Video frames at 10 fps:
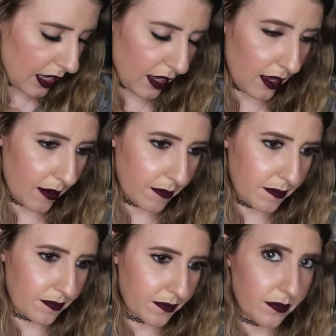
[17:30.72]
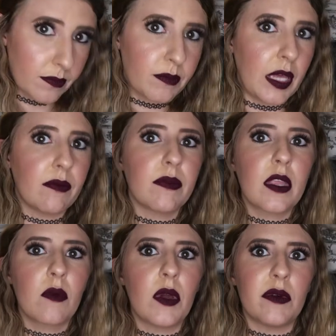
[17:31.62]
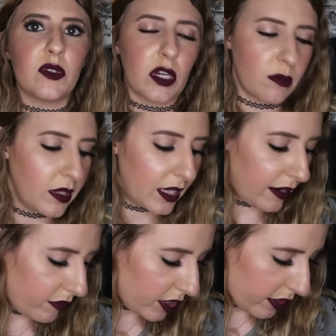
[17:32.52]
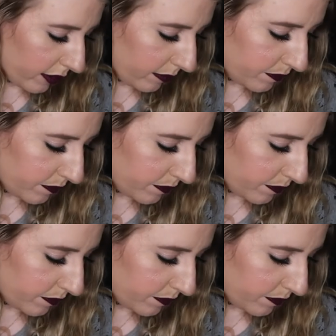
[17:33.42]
Um, but we always recommend that every year.